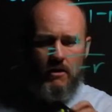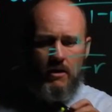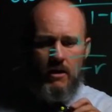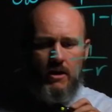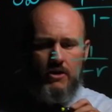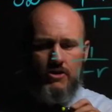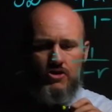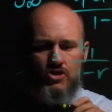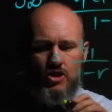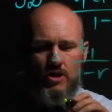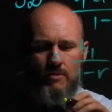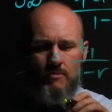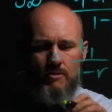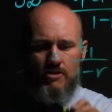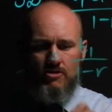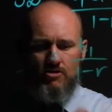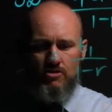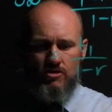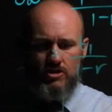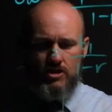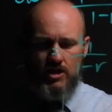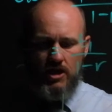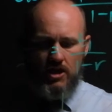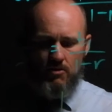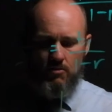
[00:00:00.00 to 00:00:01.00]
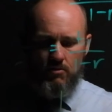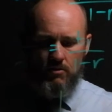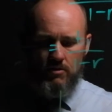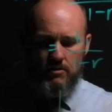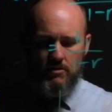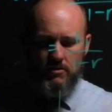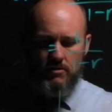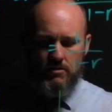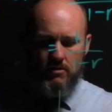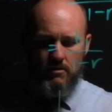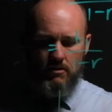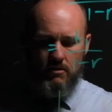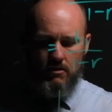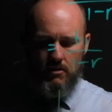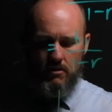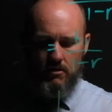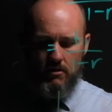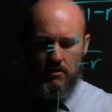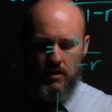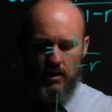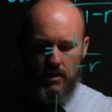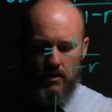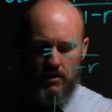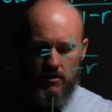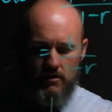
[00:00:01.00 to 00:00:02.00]
A geometric sequence
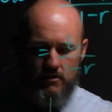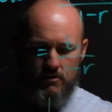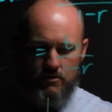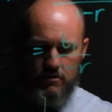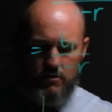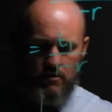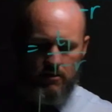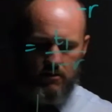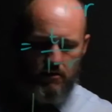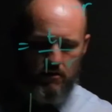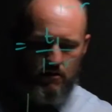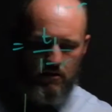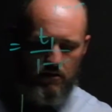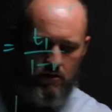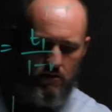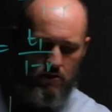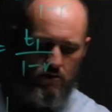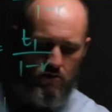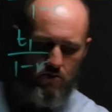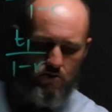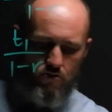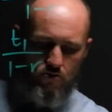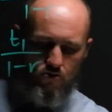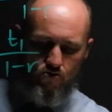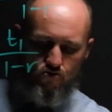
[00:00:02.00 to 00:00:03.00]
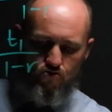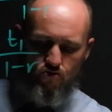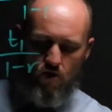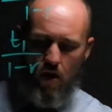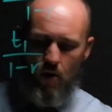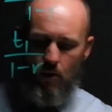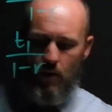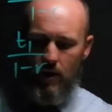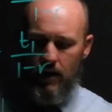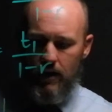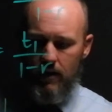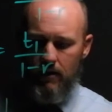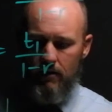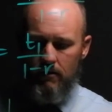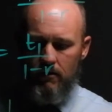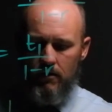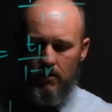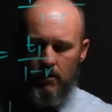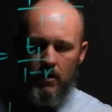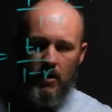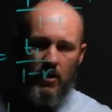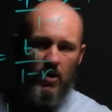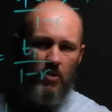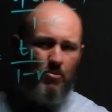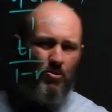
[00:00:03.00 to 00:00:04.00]
that is growing,
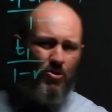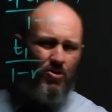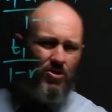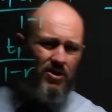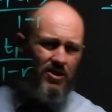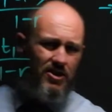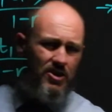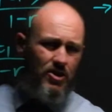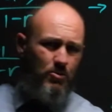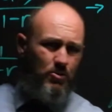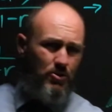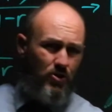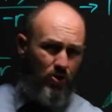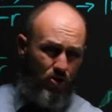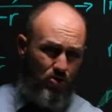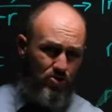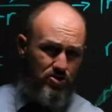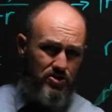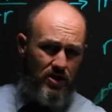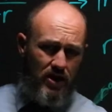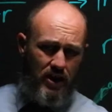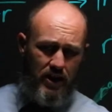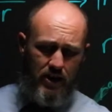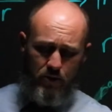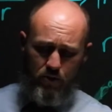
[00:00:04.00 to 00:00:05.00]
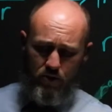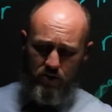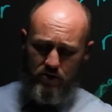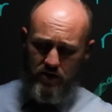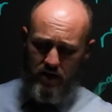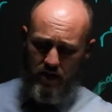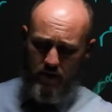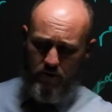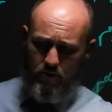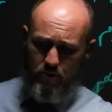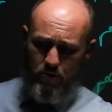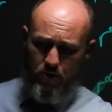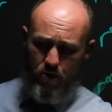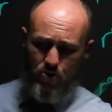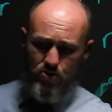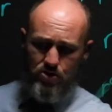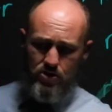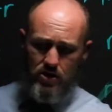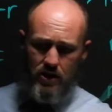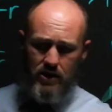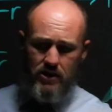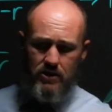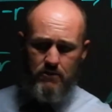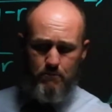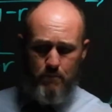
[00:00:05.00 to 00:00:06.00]
and I'm not going to deal with oscillating ones now, but
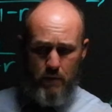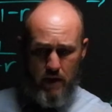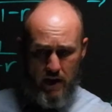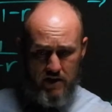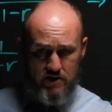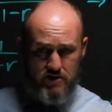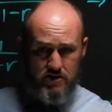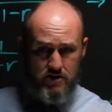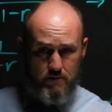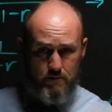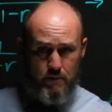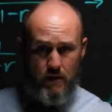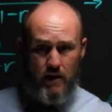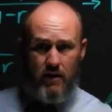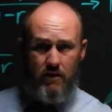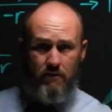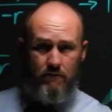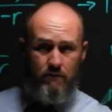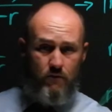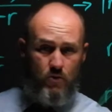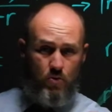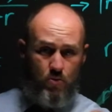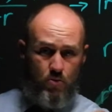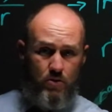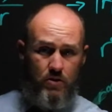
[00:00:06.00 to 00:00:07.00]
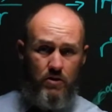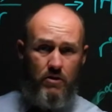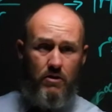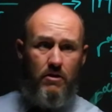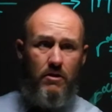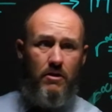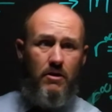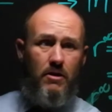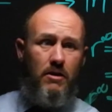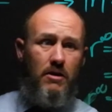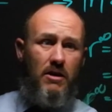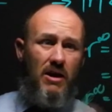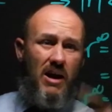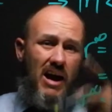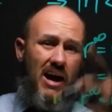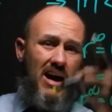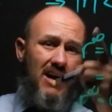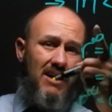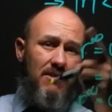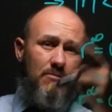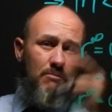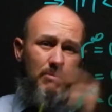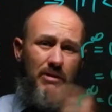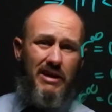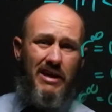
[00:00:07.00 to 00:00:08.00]
oscillating bounces back and forward.
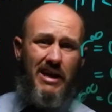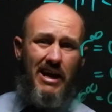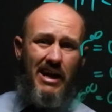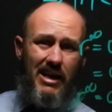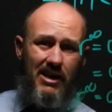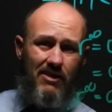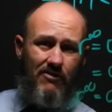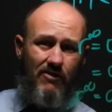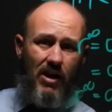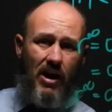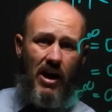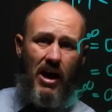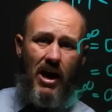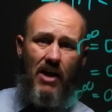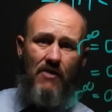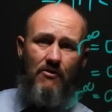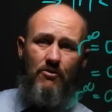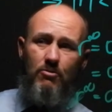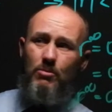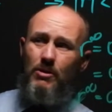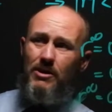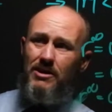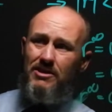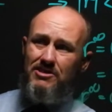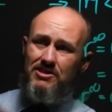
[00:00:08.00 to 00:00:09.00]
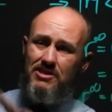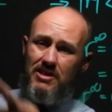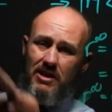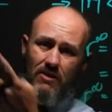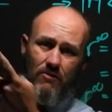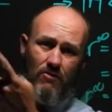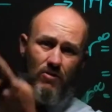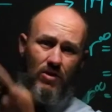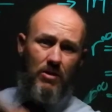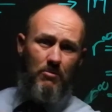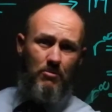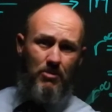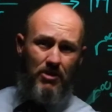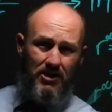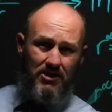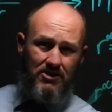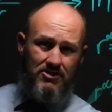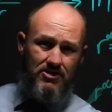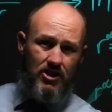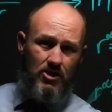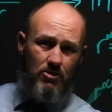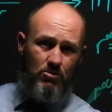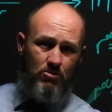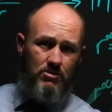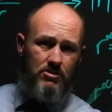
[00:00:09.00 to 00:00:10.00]
R can be -1/2 and we can still have a limiting
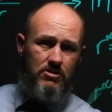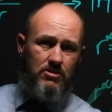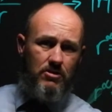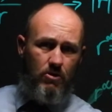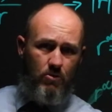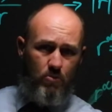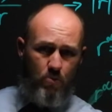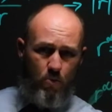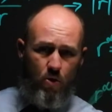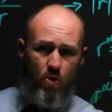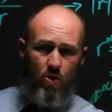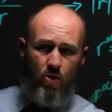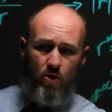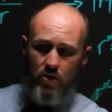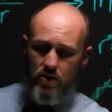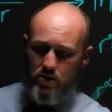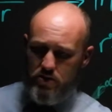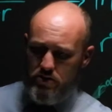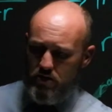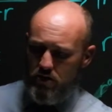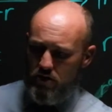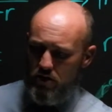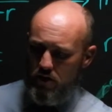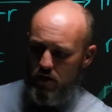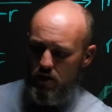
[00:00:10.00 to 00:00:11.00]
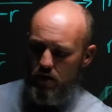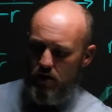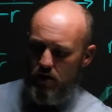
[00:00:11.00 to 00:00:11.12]
sequence, so it works.